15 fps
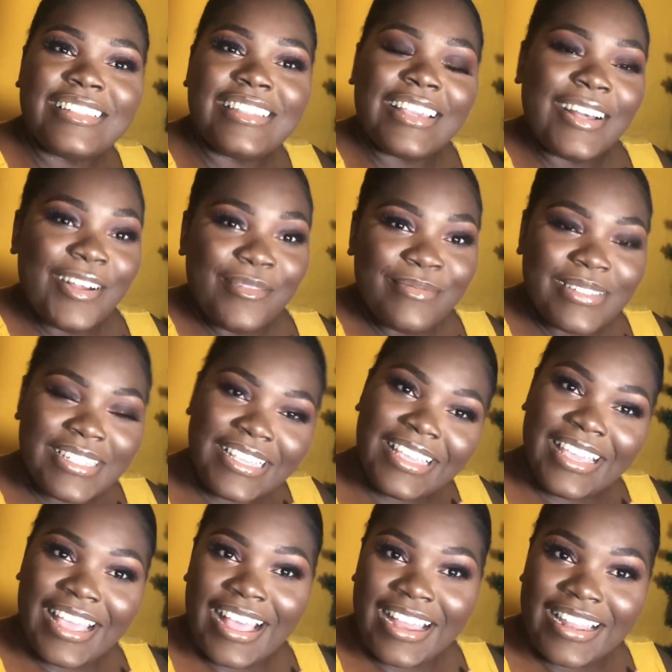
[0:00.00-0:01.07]
Tickums
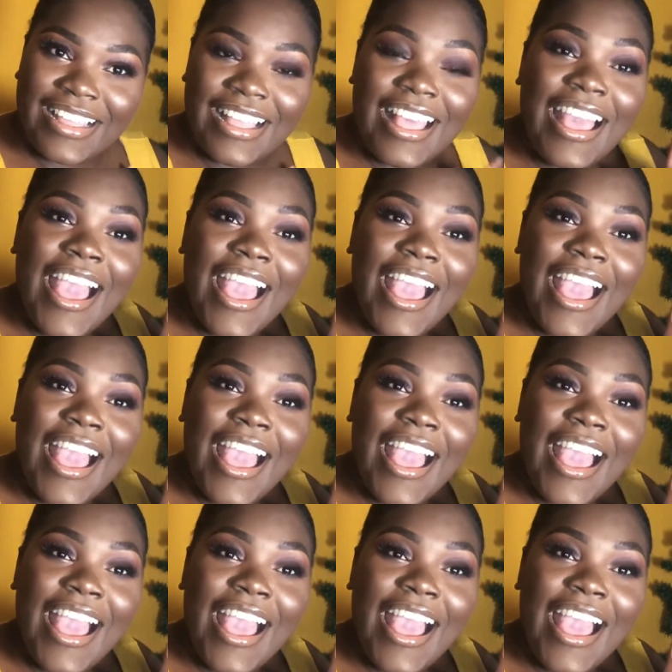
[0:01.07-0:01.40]
Tickiana,